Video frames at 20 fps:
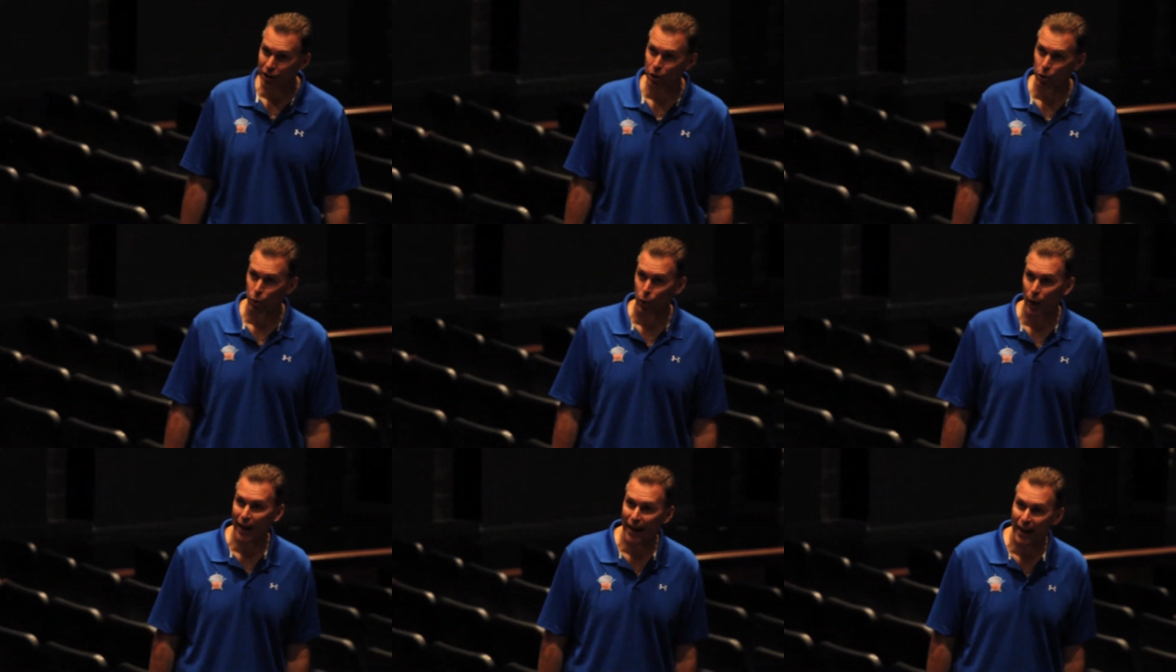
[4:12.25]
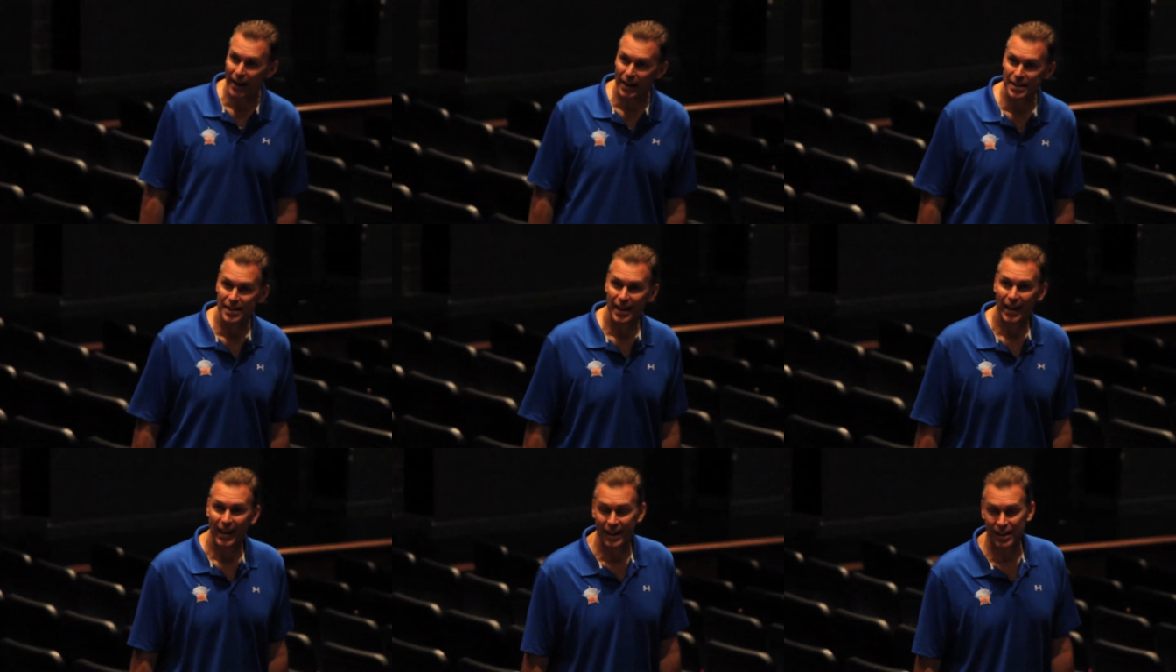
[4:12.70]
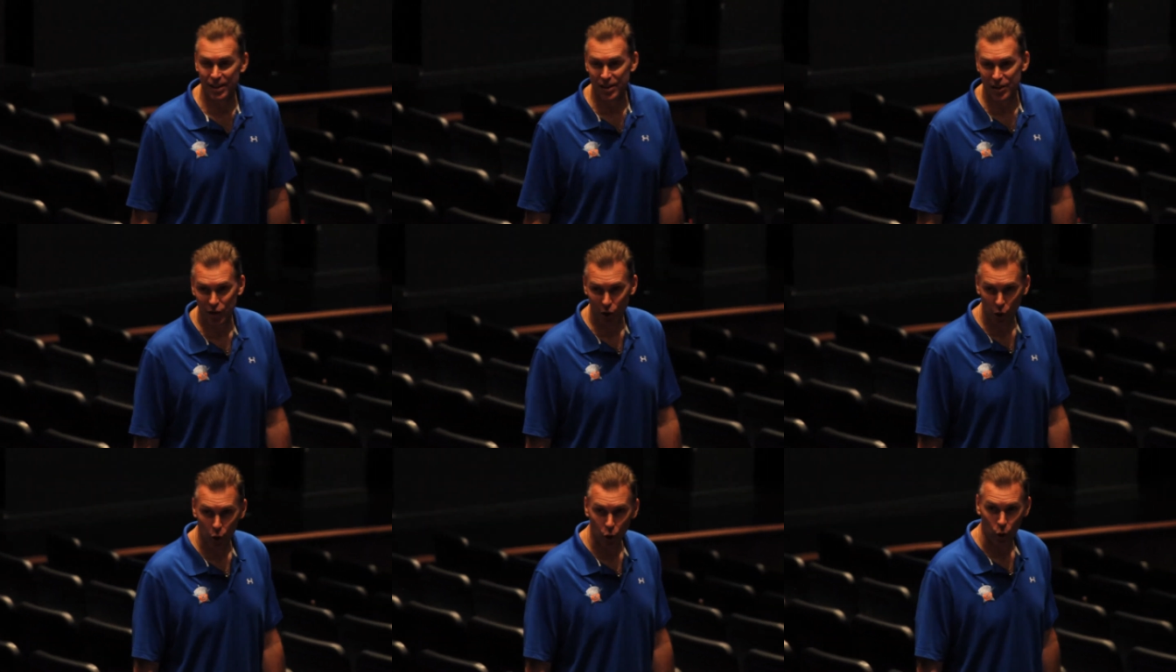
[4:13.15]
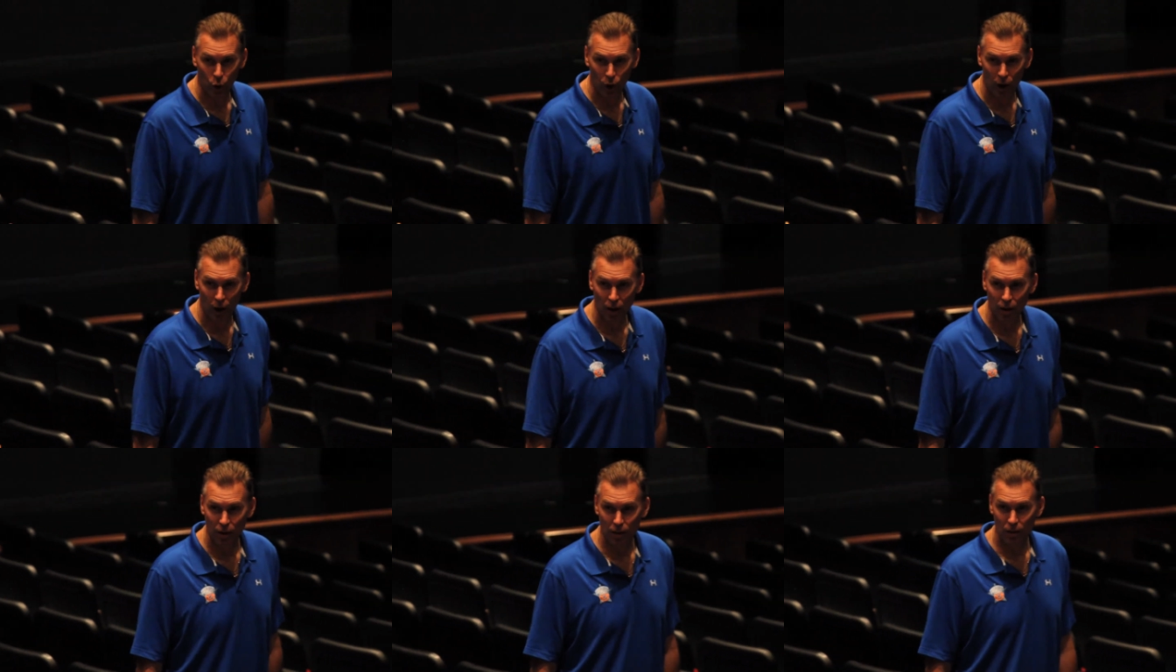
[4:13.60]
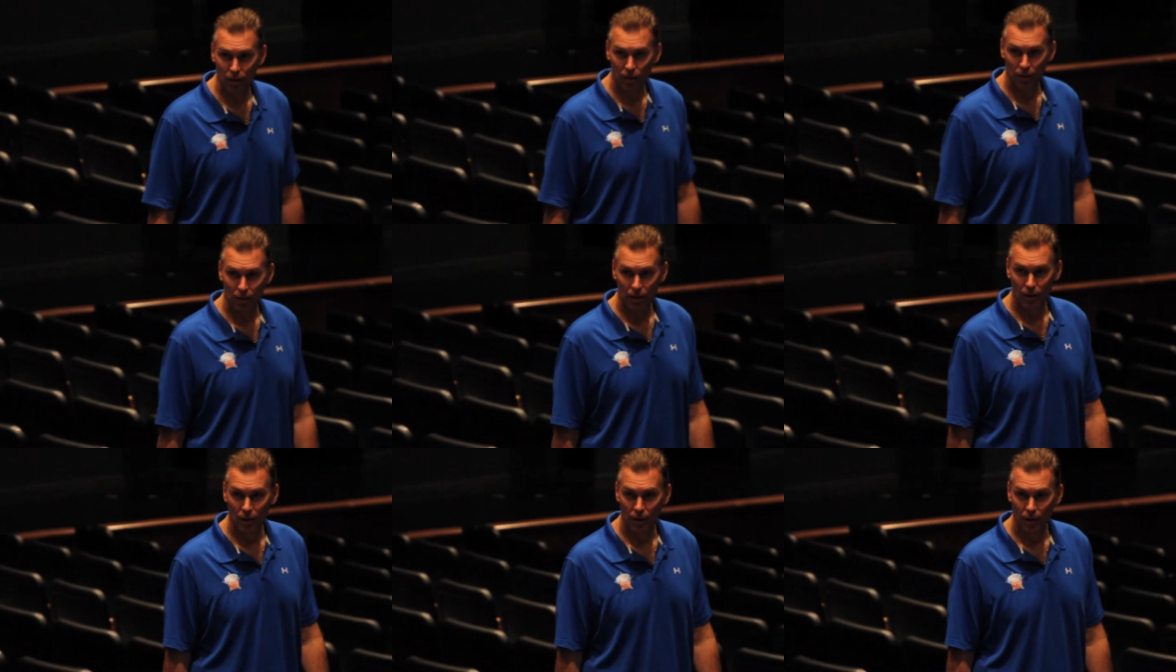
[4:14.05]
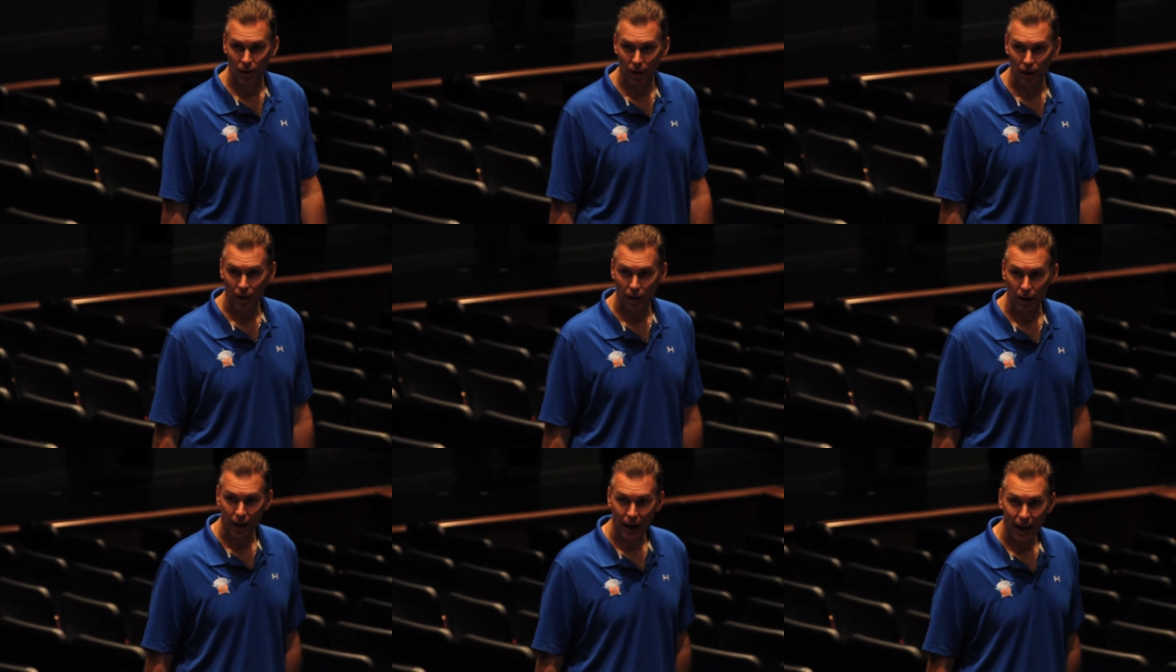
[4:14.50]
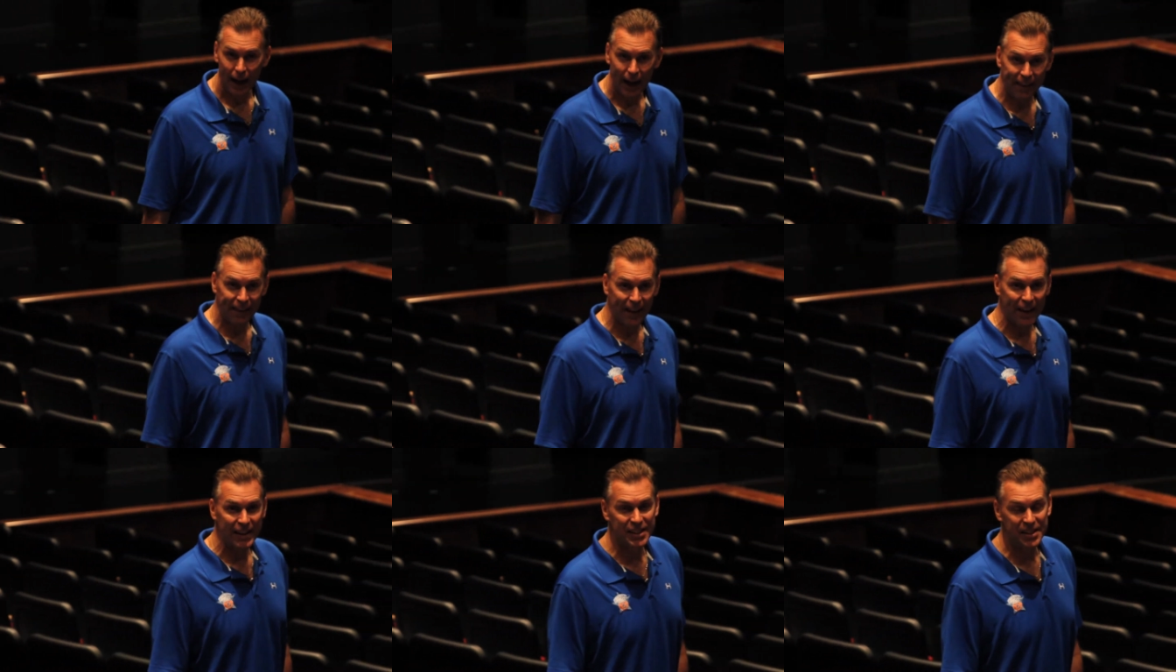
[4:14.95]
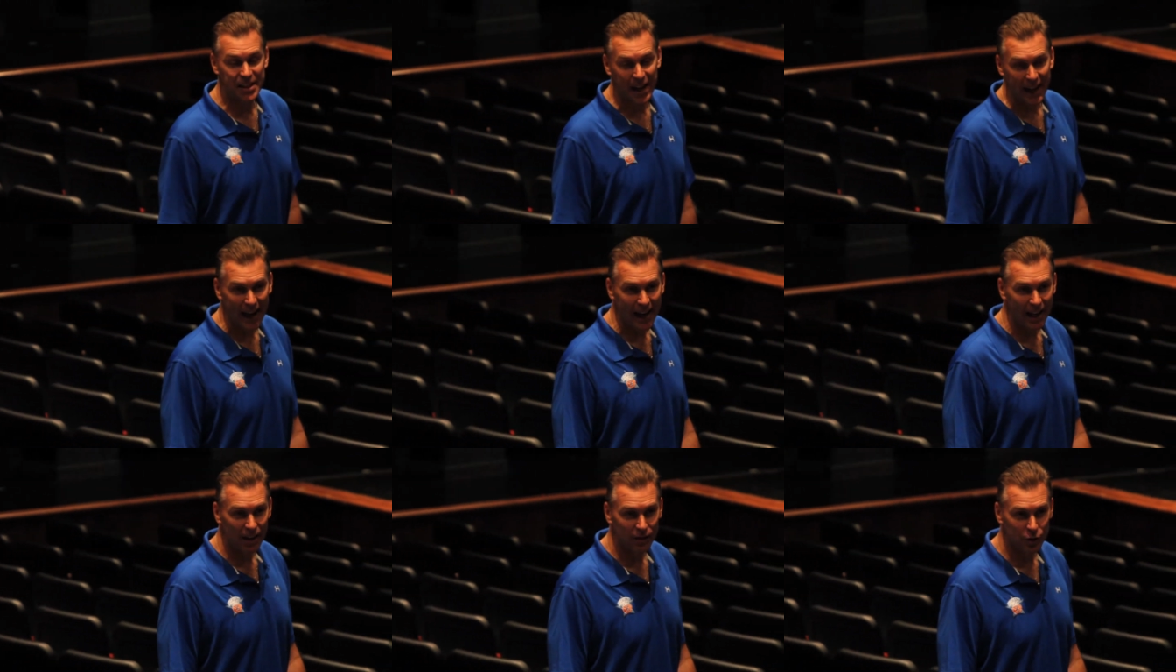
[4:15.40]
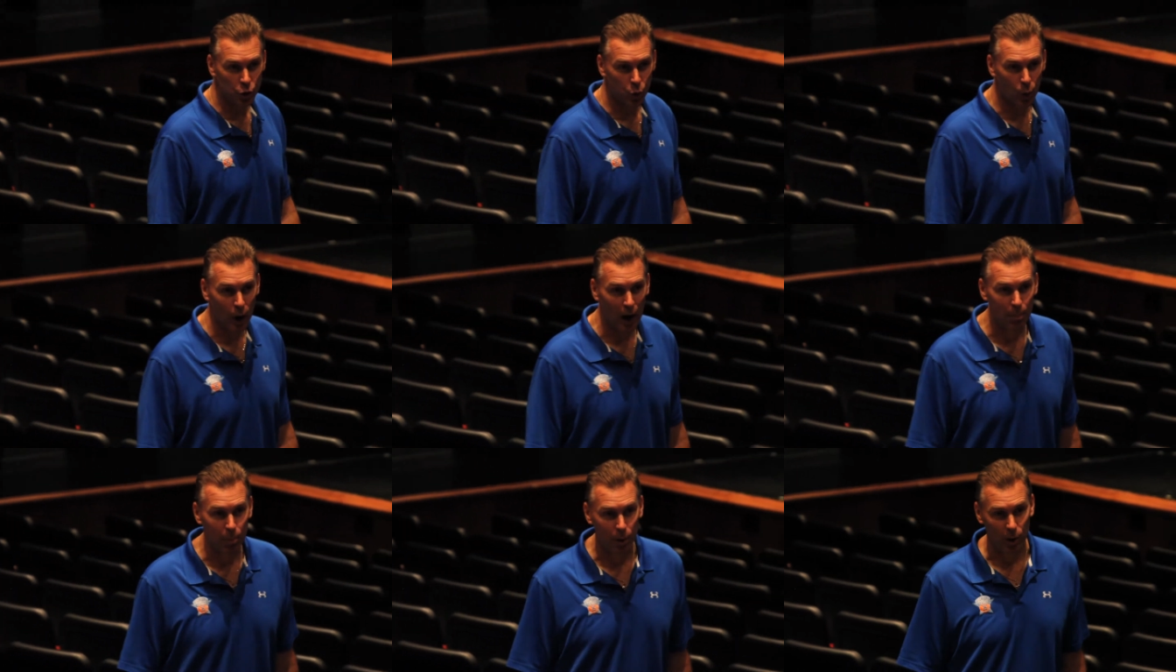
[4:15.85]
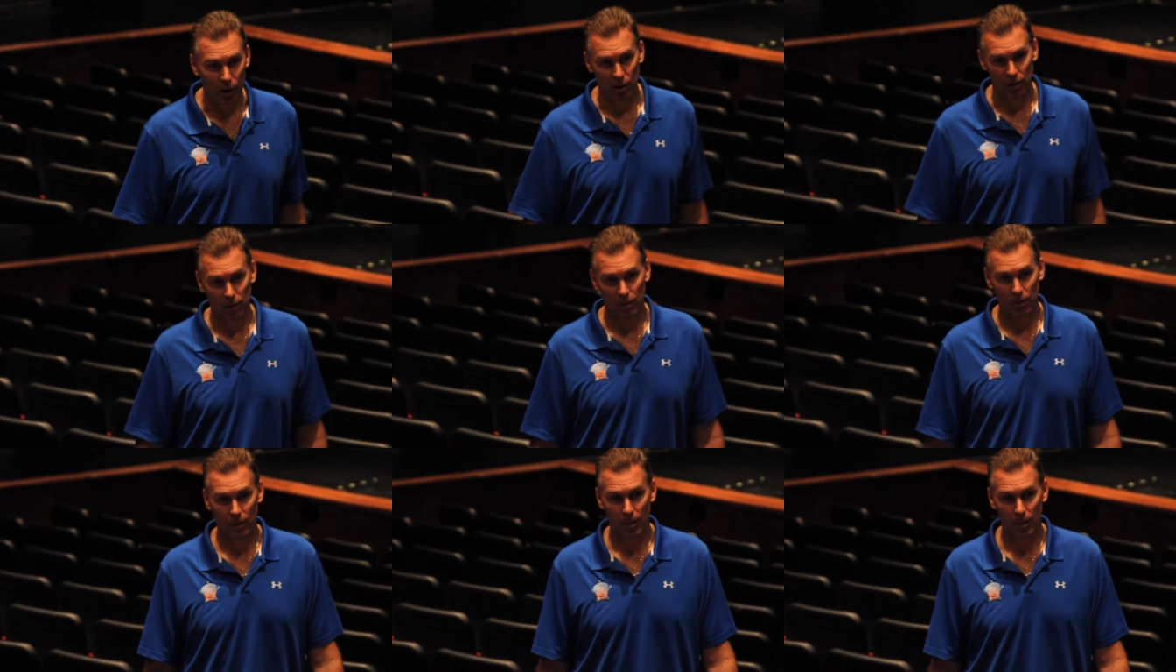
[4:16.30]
grades in school and they stay out of trouble.